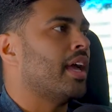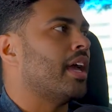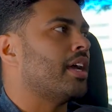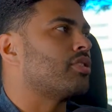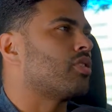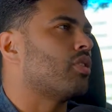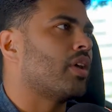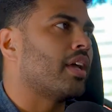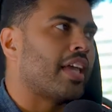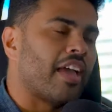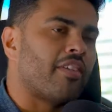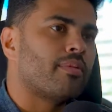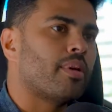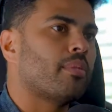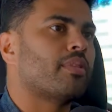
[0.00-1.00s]
And so it
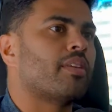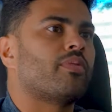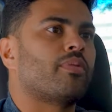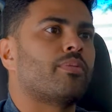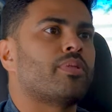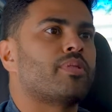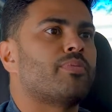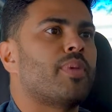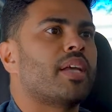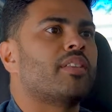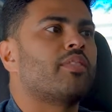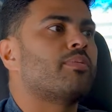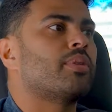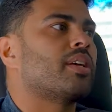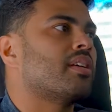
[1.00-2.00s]
gave me a different
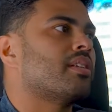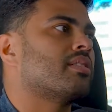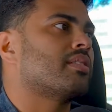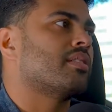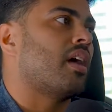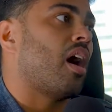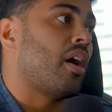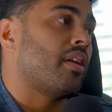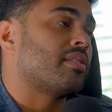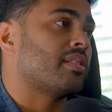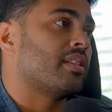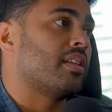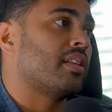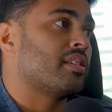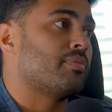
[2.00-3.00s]
perspective, because
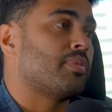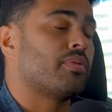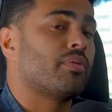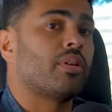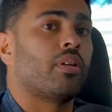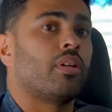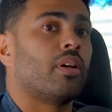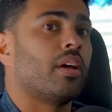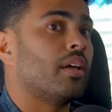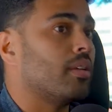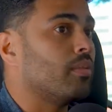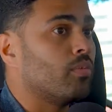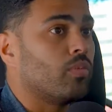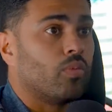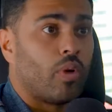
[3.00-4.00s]
honestly, let's be real,
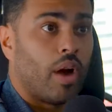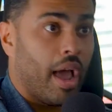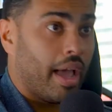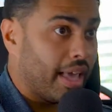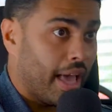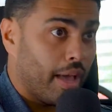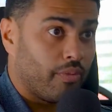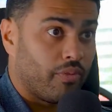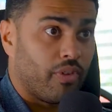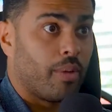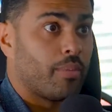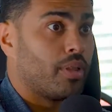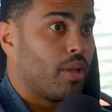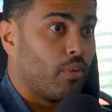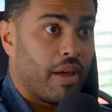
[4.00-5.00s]
where I came
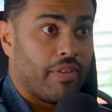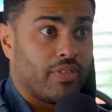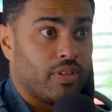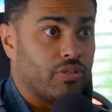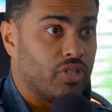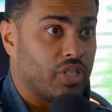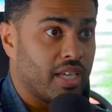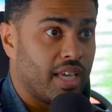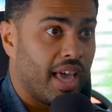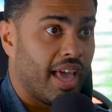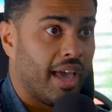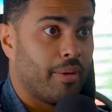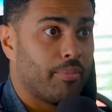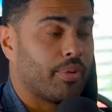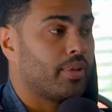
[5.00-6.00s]
from in the refugee
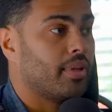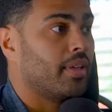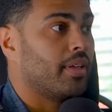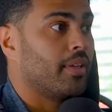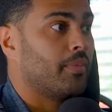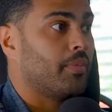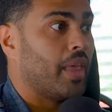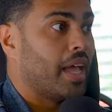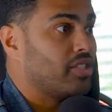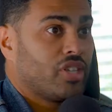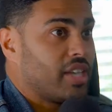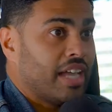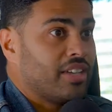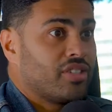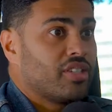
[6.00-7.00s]
camp,
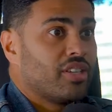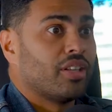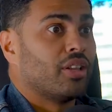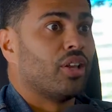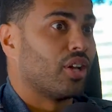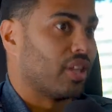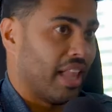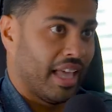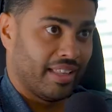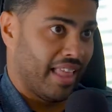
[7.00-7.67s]
education didn't look like